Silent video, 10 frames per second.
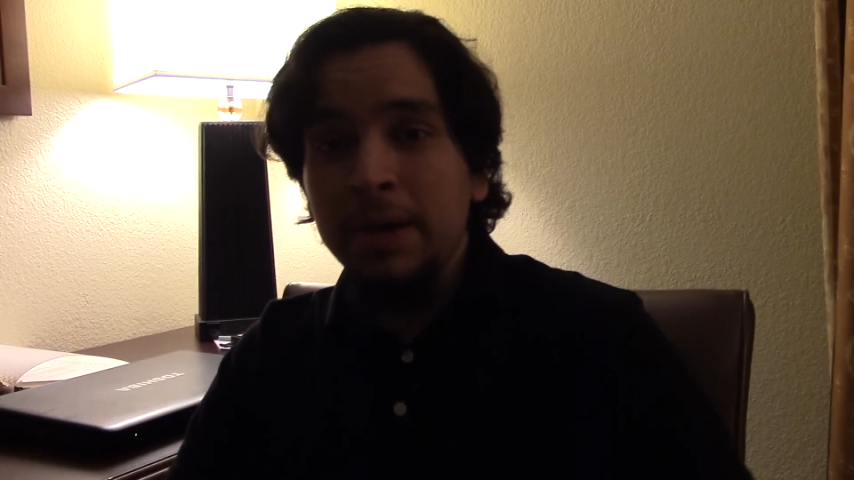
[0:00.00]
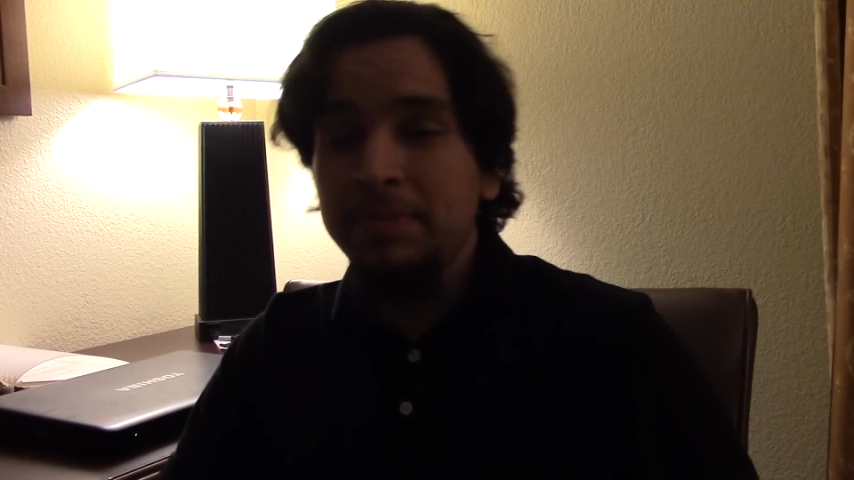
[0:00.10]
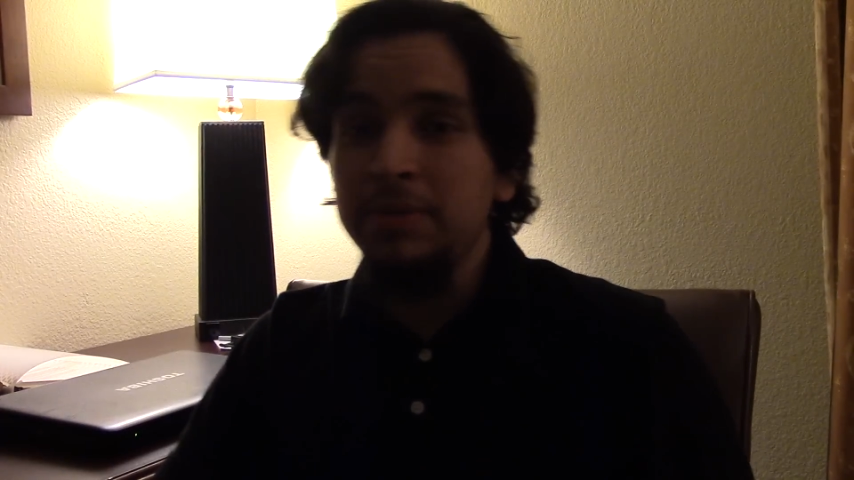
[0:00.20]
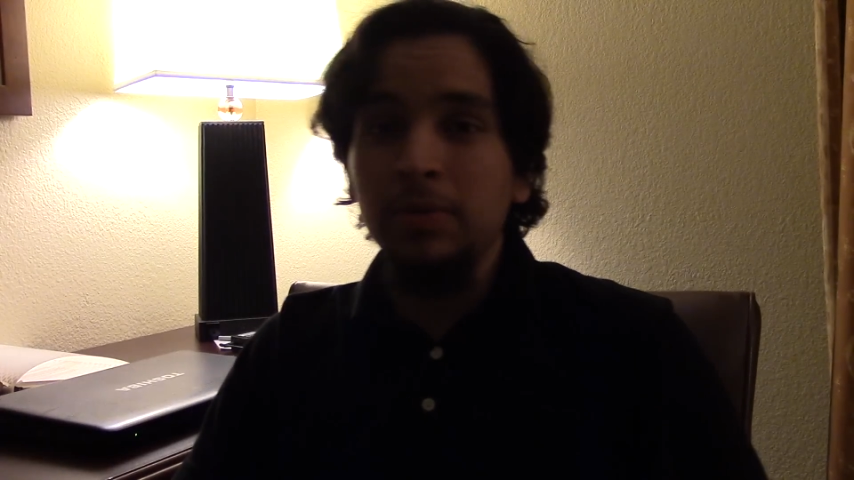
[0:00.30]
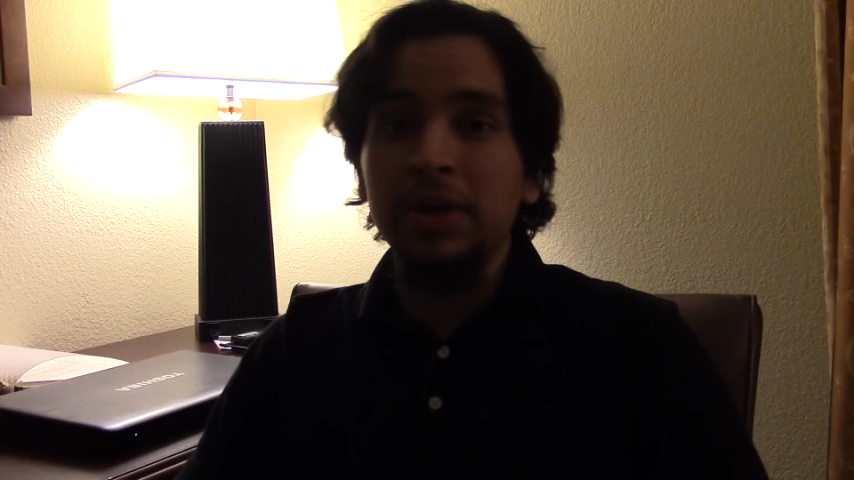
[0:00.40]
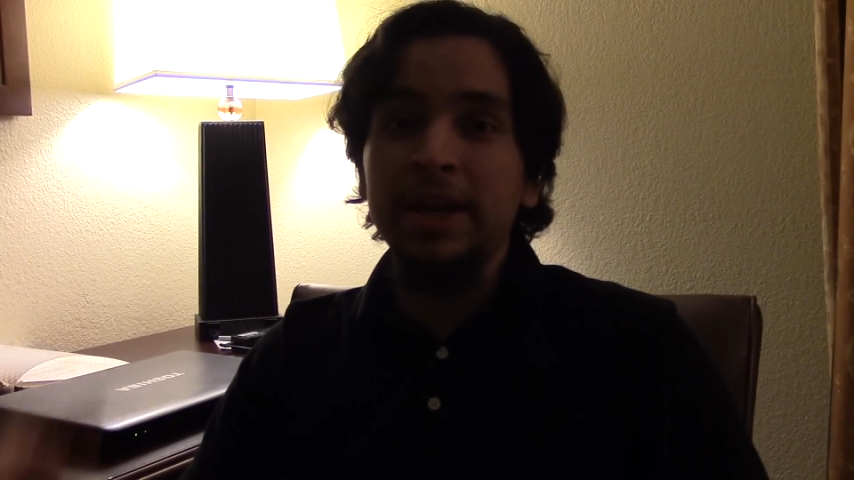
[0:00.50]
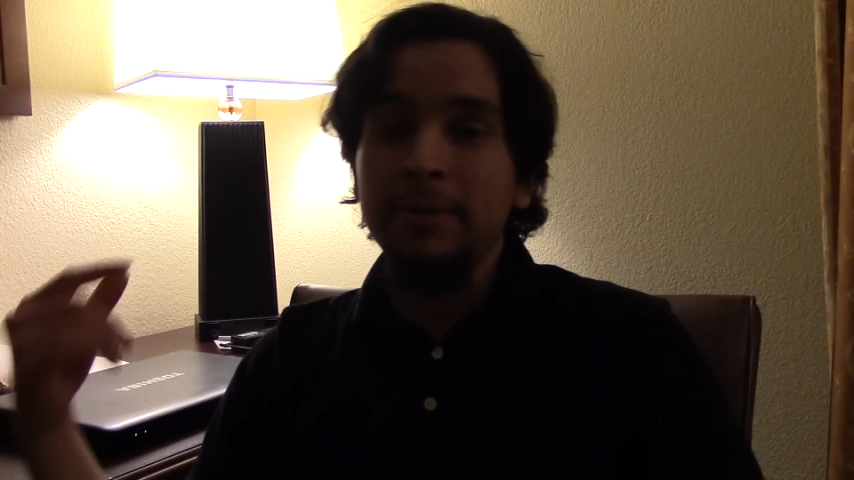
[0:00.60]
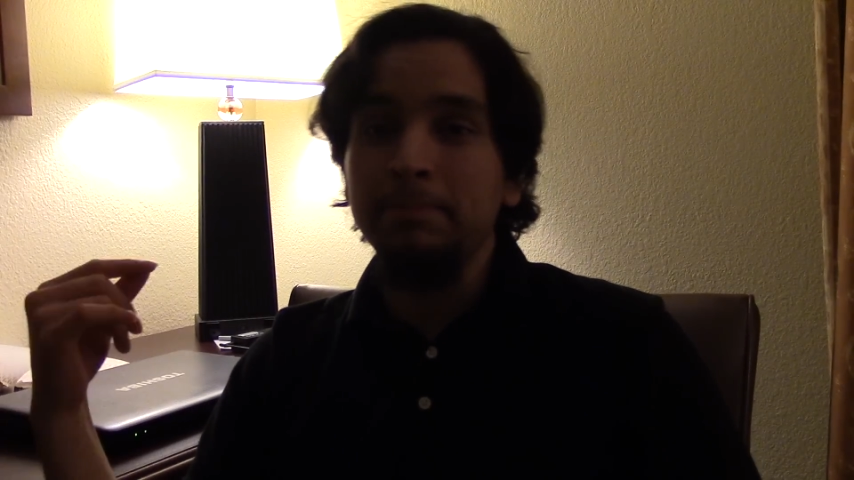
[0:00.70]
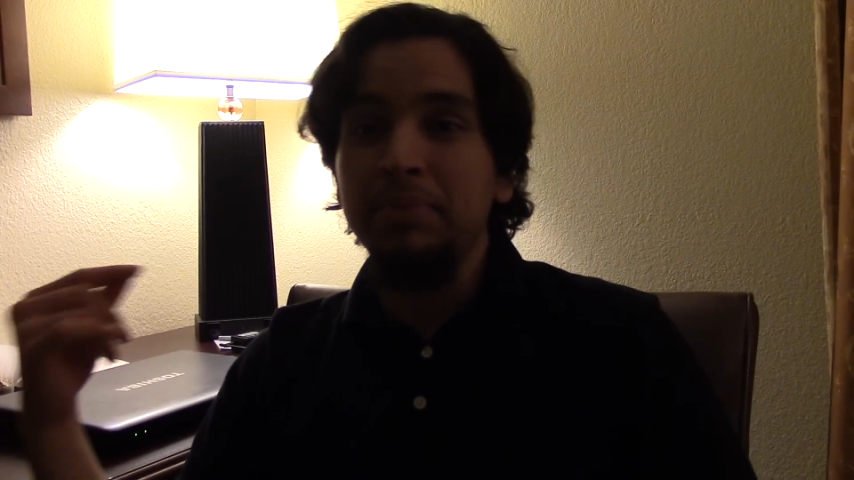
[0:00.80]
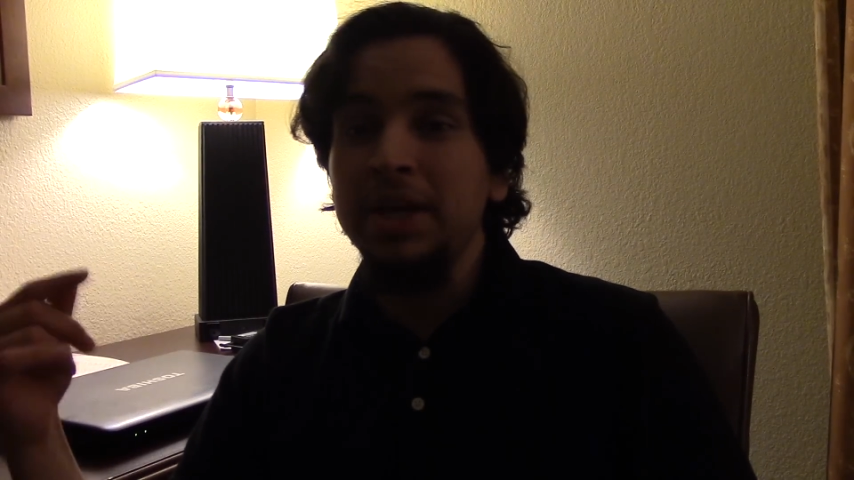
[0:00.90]
people
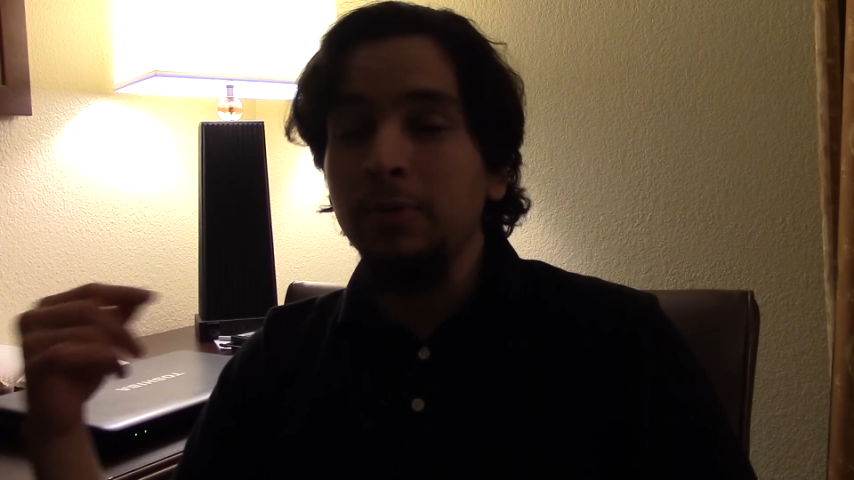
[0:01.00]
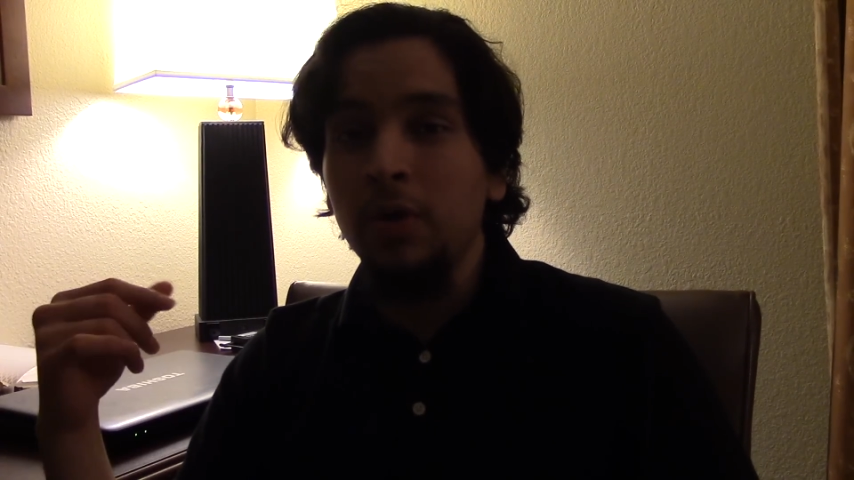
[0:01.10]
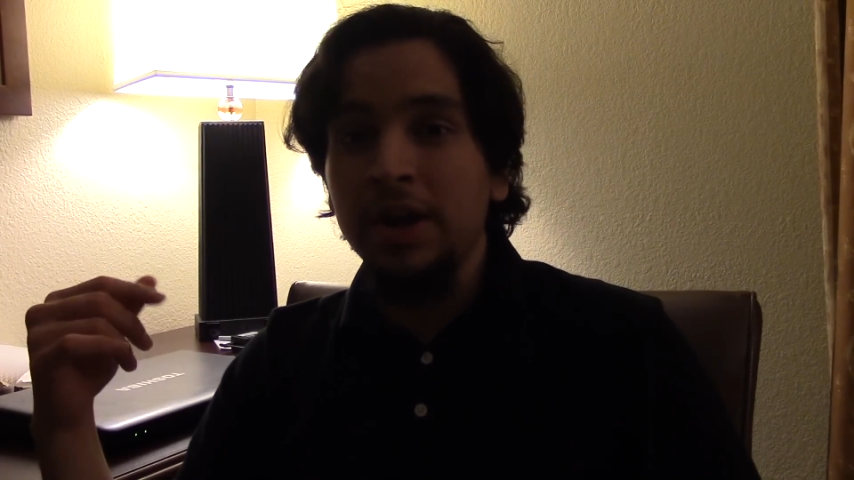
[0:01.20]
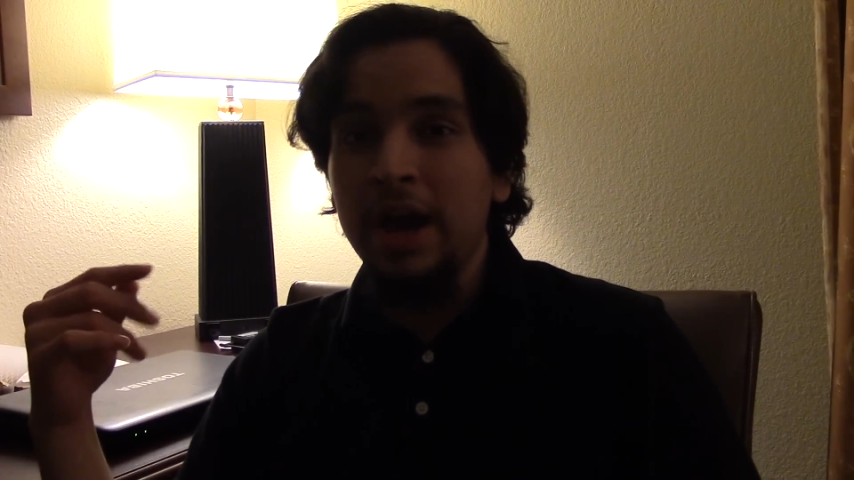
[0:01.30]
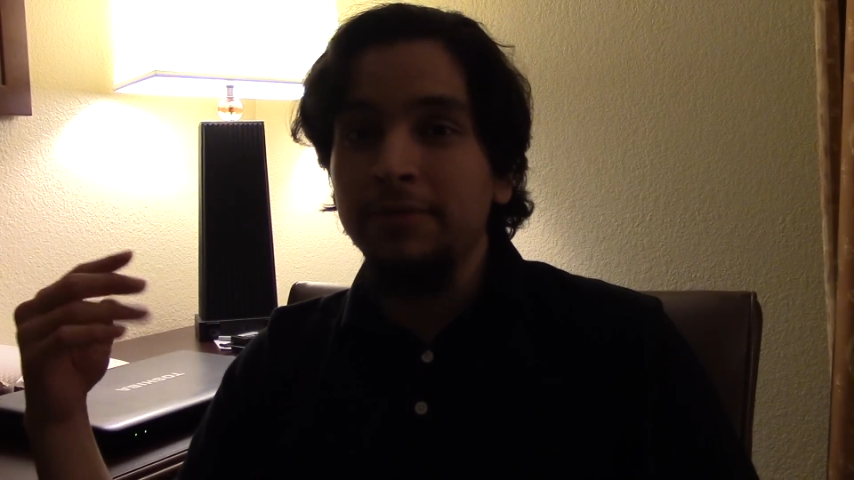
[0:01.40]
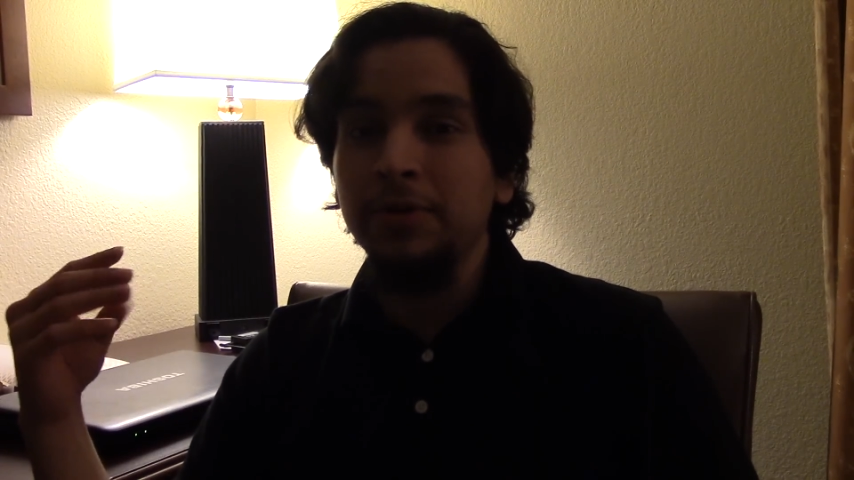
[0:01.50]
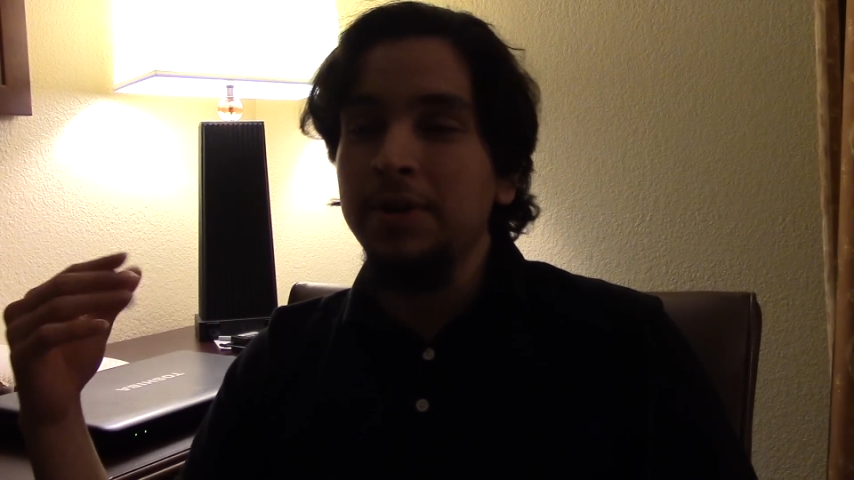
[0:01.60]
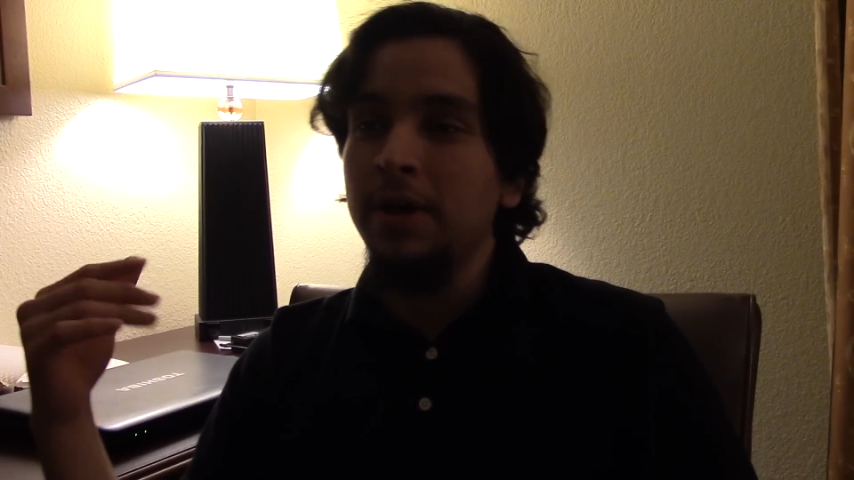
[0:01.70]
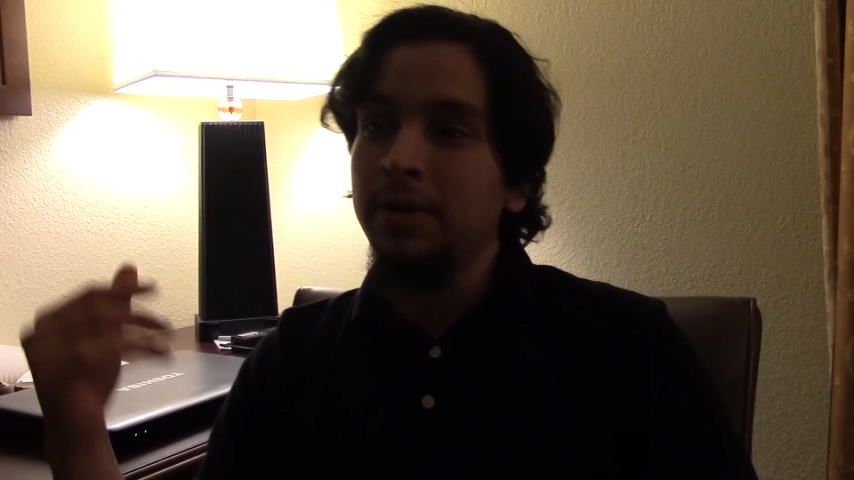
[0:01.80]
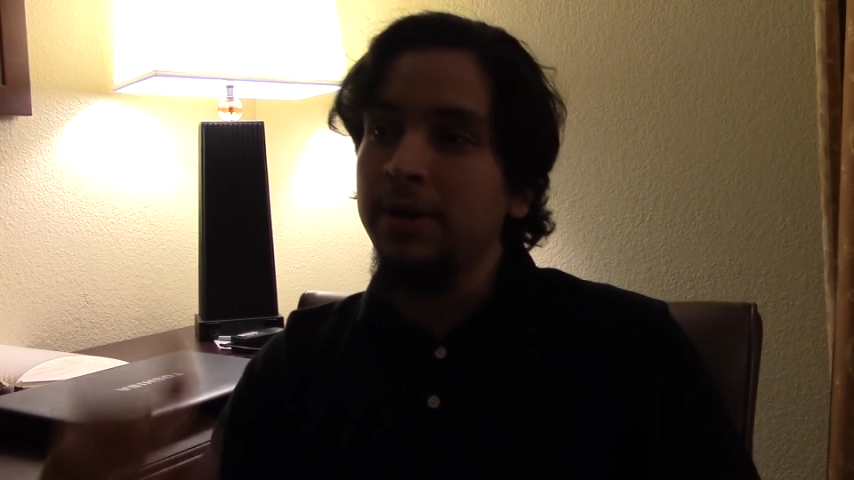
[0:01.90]
getting beat one after
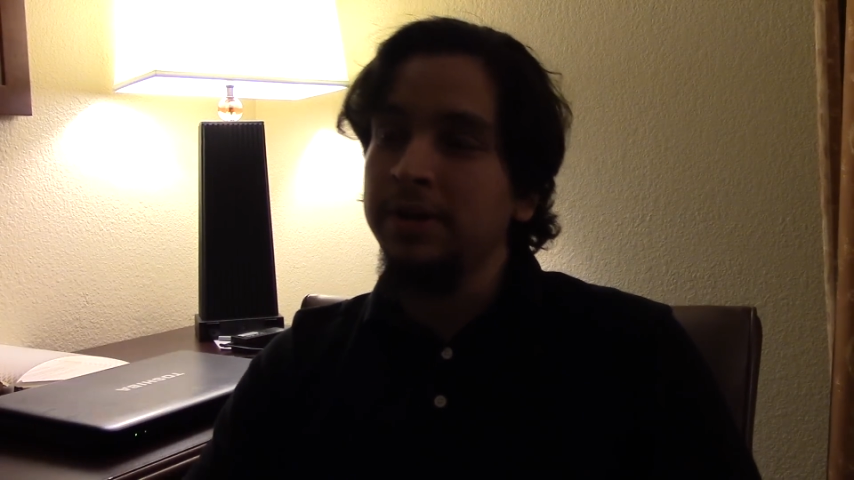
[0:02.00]
another.